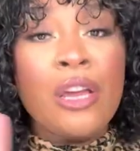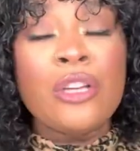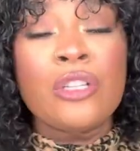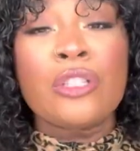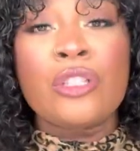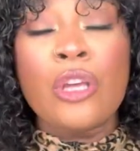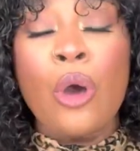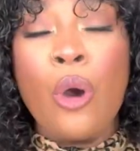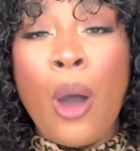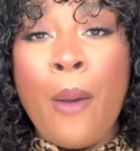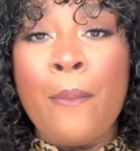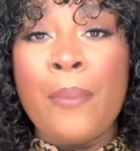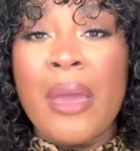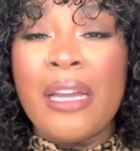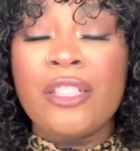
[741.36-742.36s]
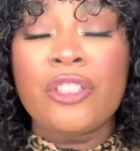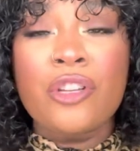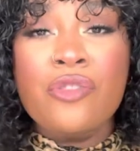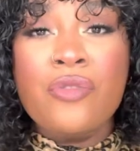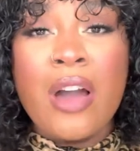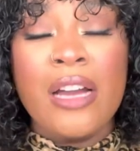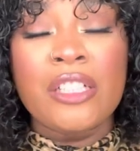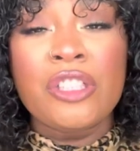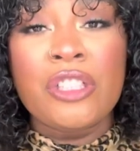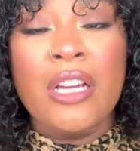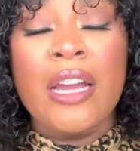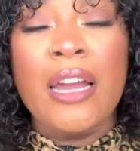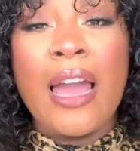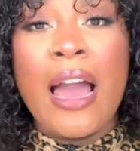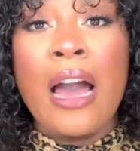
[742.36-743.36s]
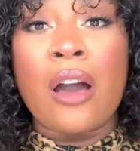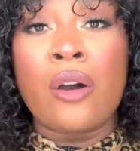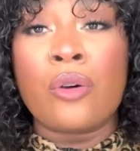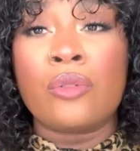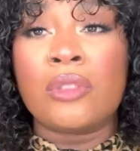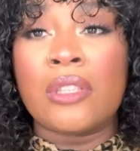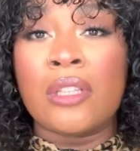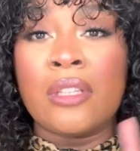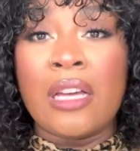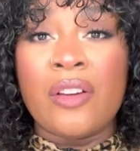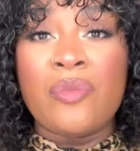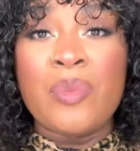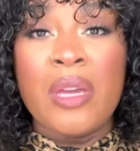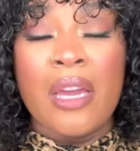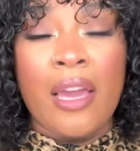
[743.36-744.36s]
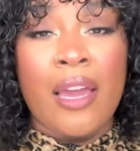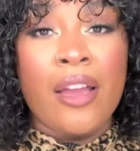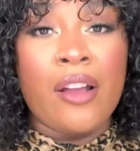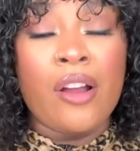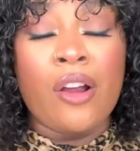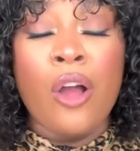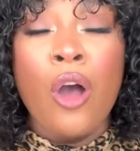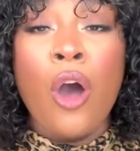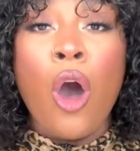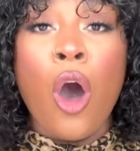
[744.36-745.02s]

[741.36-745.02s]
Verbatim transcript: So make sure you guys check out Luvme Hair.